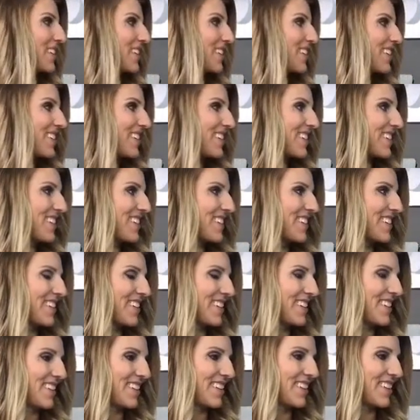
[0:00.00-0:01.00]
Okay, he said,
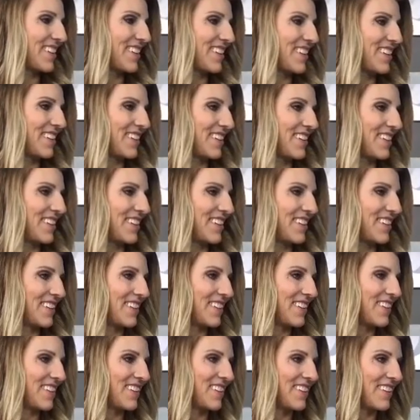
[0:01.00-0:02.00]
I want to let
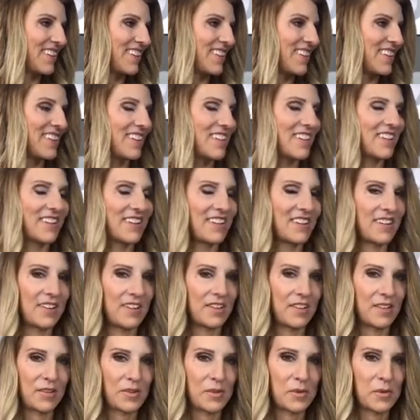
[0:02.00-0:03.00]
everyone know that I
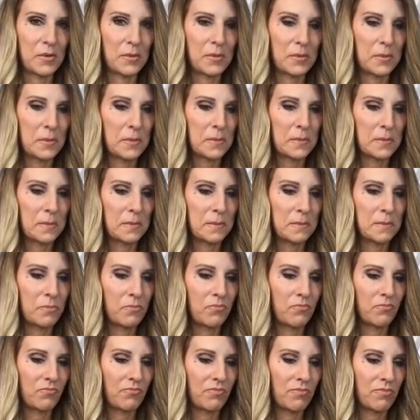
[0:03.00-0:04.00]
was the iron winner from
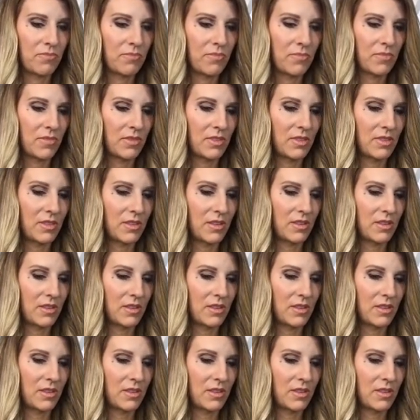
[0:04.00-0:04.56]
last week.